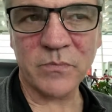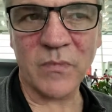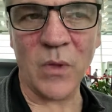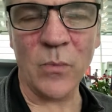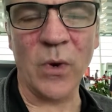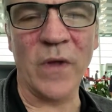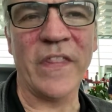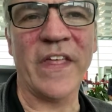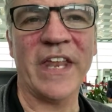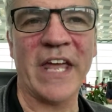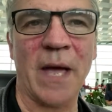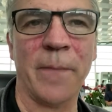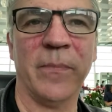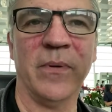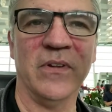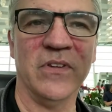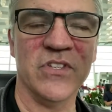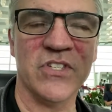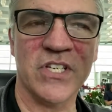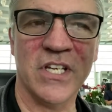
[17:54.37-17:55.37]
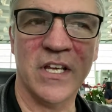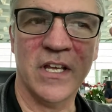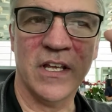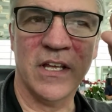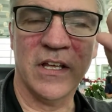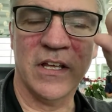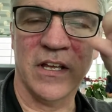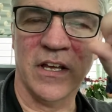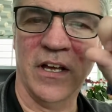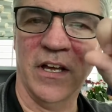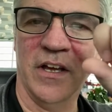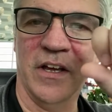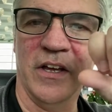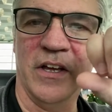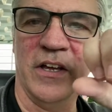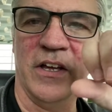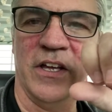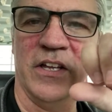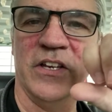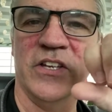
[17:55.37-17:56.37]
when that happens,
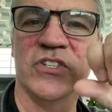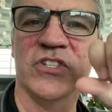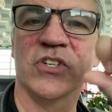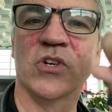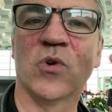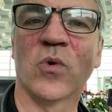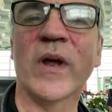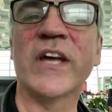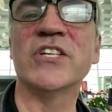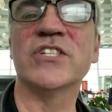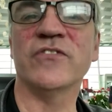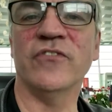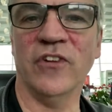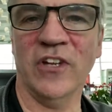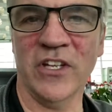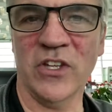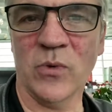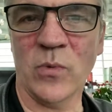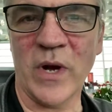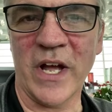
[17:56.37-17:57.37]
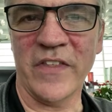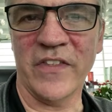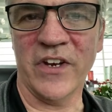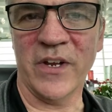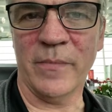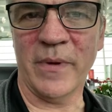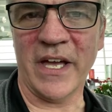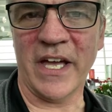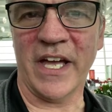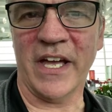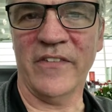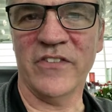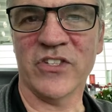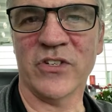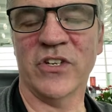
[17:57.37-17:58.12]
it is graceful in the way that it behaves.